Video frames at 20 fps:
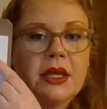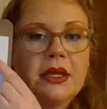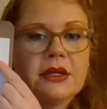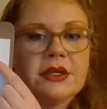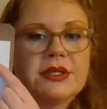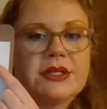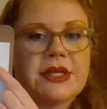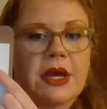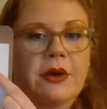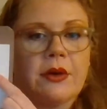
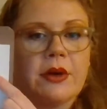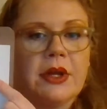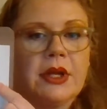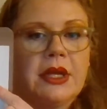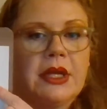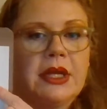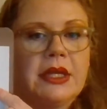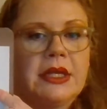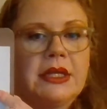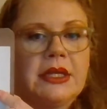So
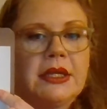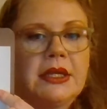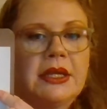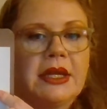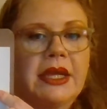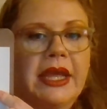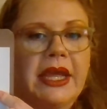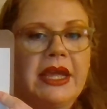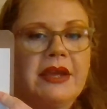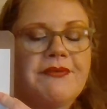
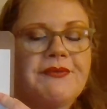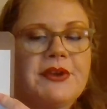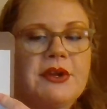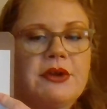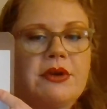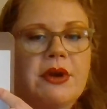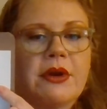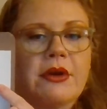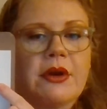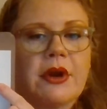if you
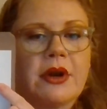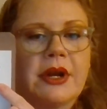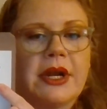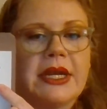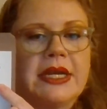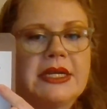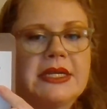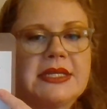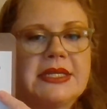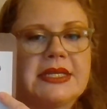don't
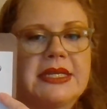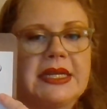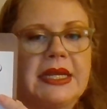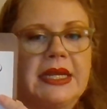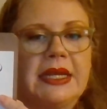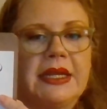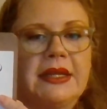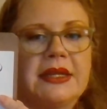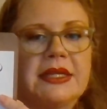already see,